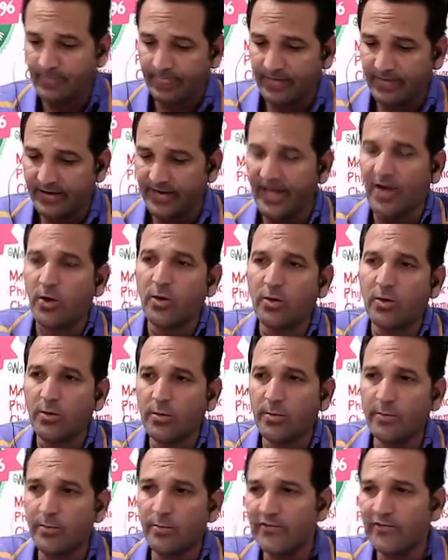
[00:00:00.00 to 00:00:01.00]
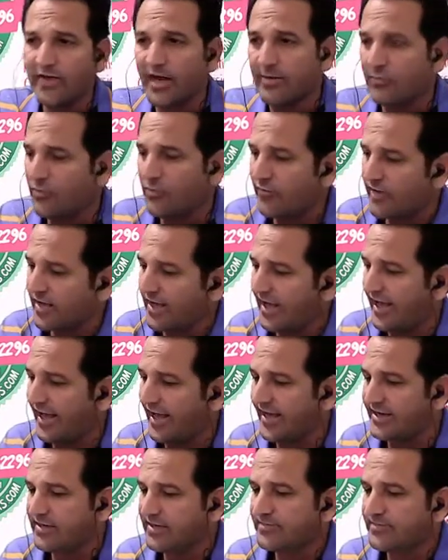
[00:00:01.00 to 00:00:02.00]
Now we are moving
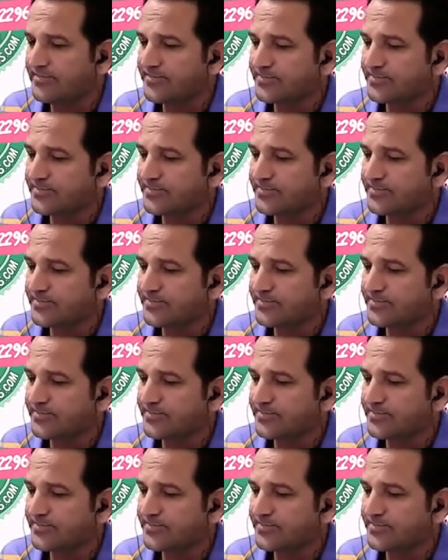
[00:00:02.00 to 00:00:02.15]
ahead.